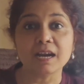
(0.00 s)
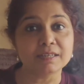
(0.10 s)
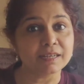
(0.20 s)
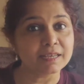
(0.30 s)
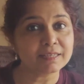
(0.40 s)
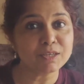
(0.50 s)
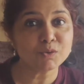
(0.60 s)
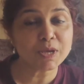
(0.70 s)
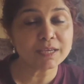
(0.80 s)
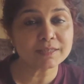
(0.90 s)
Until I see
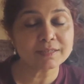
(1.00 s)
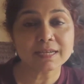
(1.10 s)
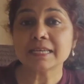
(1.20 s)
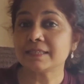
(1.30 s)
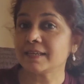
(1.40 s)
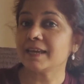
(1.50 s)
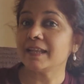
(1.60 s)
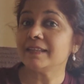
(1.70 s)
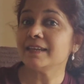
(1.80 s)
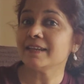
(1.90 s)
you next, stay
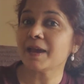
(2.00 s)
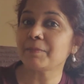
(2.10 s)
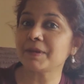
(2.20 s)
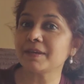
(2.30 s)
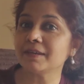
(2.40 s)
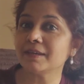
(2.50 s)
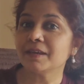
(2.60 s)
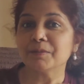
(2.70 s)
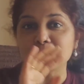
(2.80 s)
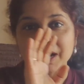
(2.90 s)
healthy and happy.
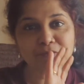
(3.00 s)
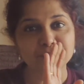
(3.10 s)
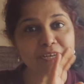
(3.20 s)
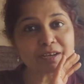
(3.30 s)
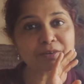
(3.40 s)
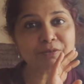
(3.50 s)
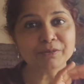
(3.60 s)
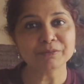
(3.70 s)
Bye for now.